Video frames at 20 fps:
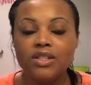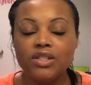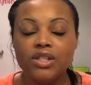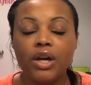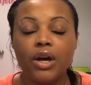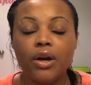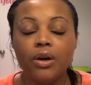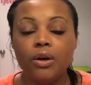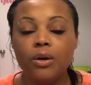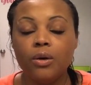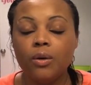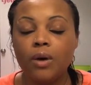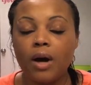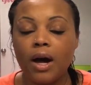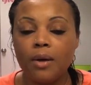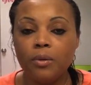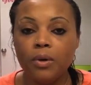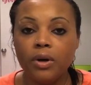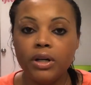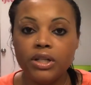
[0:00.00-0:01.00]
So
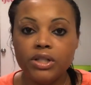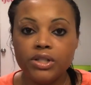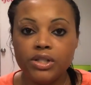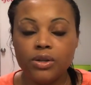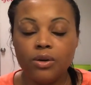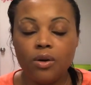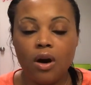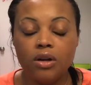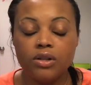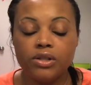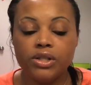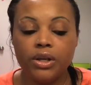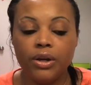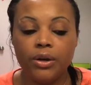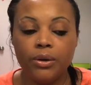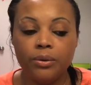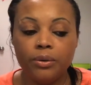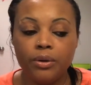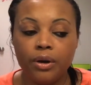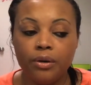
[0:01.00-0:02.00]
I wanted to
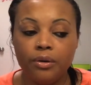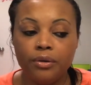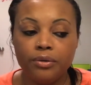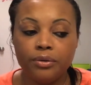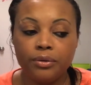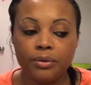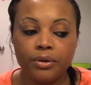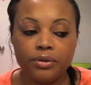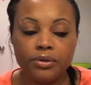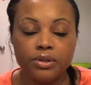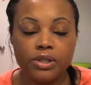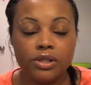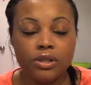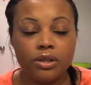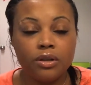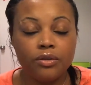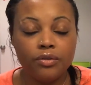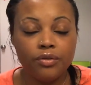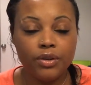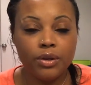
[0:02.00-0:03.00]
also go through
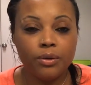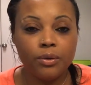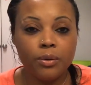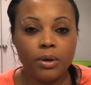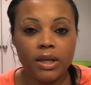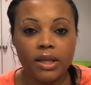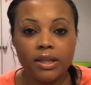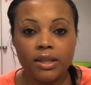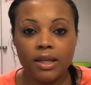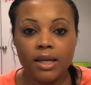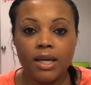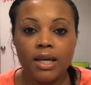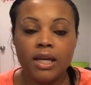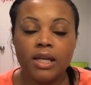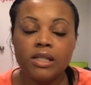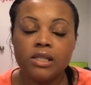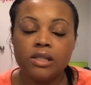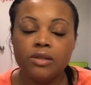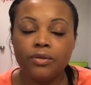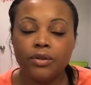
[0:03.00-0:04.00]
just a few quick
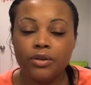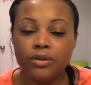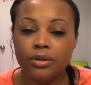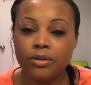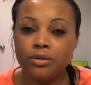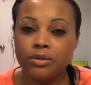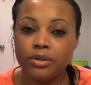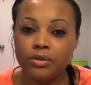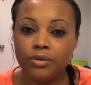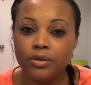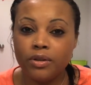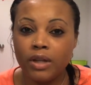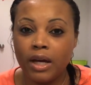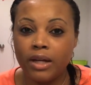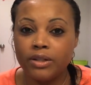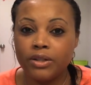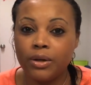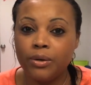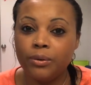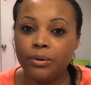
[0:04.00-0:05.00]
things for those of you
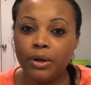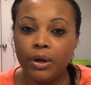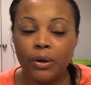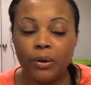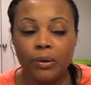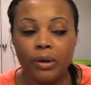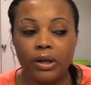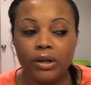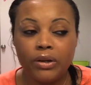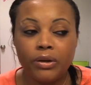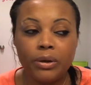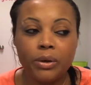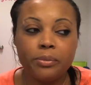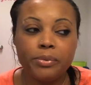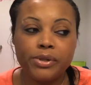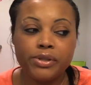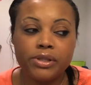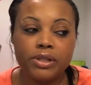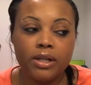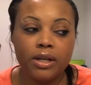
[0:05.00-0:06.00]
that don't know, and I know I
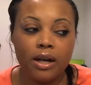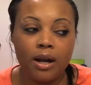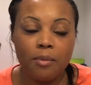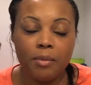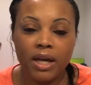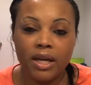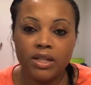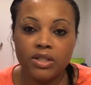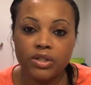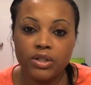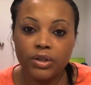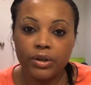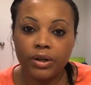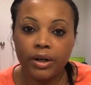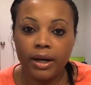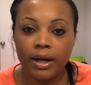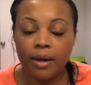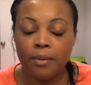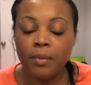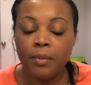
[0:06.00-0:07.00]
posted it on my
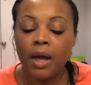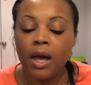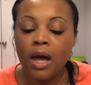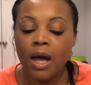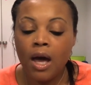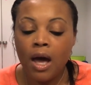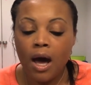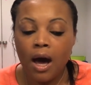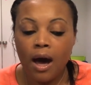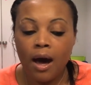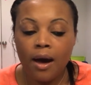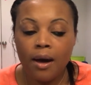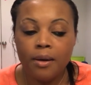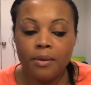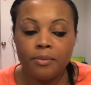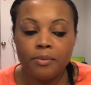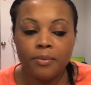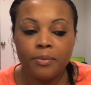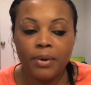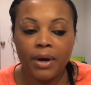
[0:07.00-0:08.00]
Instagram,
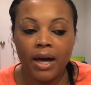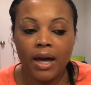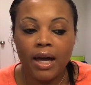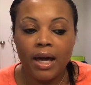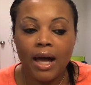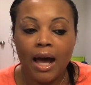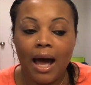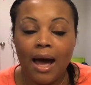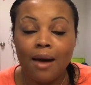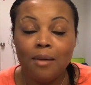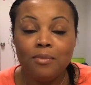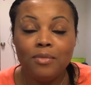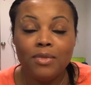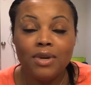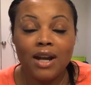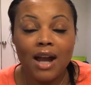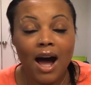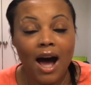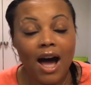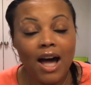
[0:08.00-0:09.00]
but
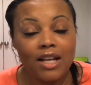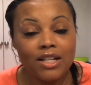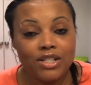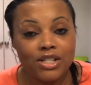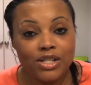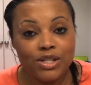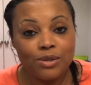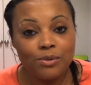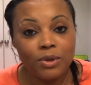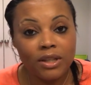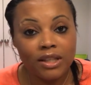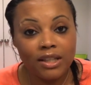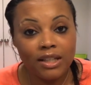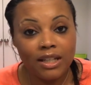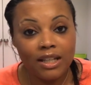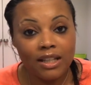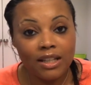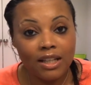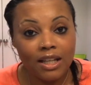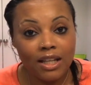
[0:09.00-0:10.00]
I'm not just
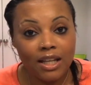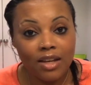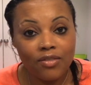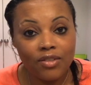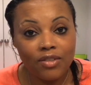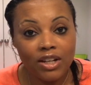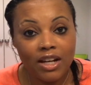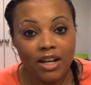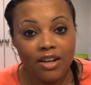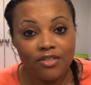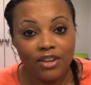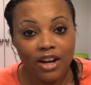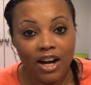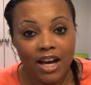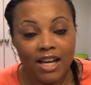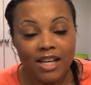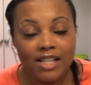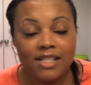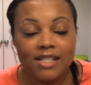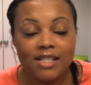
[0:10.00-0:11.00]
willy-nilly giving
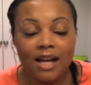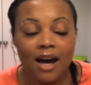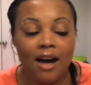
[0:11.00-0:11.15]
advice.